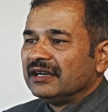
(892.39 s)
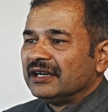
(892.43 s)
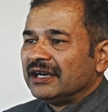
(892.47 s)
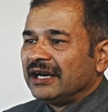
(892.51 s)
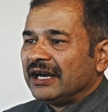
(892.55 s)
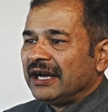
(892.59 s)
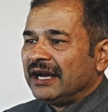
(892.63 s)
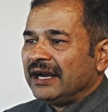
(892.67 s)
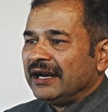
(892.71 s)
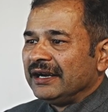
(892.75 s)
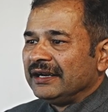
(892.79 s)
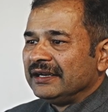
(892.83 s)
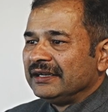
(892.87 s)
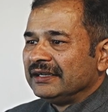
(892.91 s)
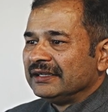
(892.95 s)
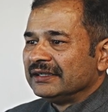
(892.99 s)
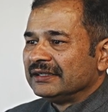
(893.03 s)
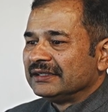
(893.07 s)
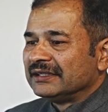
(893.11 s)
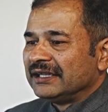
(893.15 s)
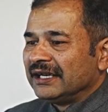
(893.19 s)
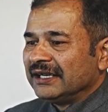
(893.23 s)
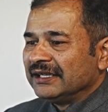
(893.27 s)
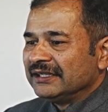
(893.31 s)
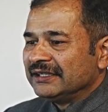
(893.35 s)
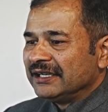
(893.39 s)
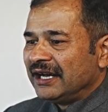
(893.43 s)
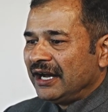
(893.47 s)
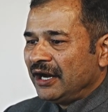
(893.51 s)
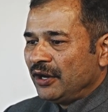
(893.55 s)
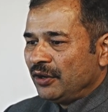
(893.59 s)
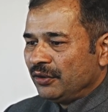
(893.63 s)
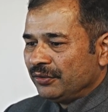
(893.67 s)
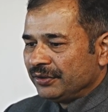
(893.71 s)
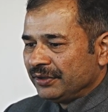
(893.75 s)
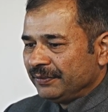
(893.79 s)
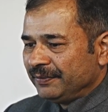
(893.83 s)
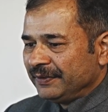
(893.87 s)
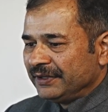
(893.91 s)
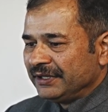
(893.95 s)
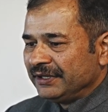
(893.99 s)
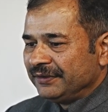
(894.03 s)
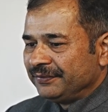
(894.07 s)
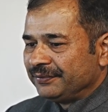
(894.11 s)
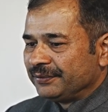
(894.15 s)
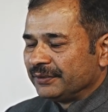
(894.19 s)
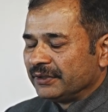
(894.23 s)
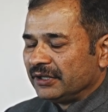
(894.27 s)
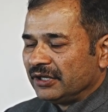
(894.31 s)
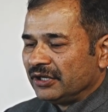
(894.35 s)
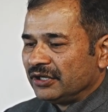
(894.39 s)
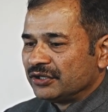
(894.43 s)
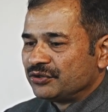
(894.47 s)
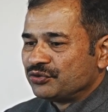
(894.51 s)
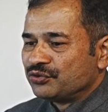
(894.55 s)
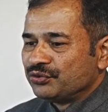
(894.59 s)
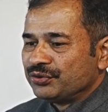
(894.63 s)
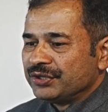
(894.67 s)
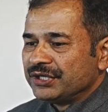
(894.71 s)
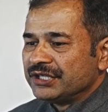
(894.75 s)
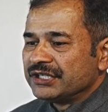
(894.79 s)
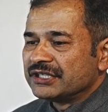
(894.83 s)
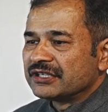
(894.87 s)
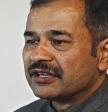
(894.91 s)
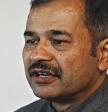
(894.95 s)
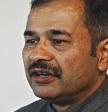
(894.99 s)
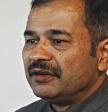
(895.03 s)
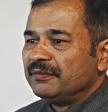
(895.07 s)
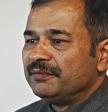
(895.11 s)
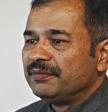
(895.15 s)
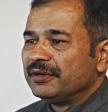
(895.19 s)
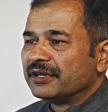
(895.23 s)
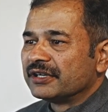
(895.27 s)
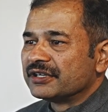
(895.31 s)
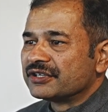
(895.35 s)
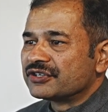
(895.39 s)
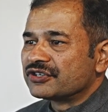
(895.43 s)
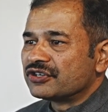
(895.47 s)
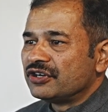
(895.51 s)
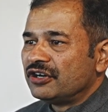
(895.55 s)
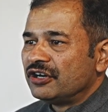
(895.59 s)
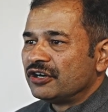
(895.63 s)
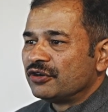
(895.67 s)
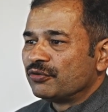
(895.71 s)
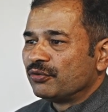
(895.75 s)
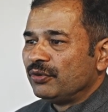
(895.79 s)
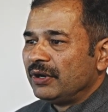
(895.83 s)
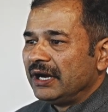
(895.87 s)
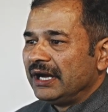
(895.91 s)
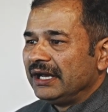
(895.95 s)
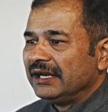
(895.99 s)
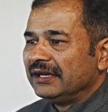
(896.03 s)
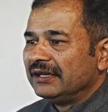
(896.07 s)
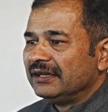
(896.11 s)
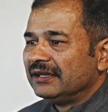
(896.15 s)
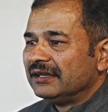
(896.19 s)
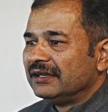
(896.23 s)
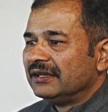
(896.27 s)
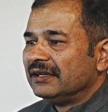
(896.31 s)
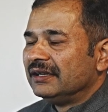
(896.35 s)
And that is how, even if a tourist come for a short while,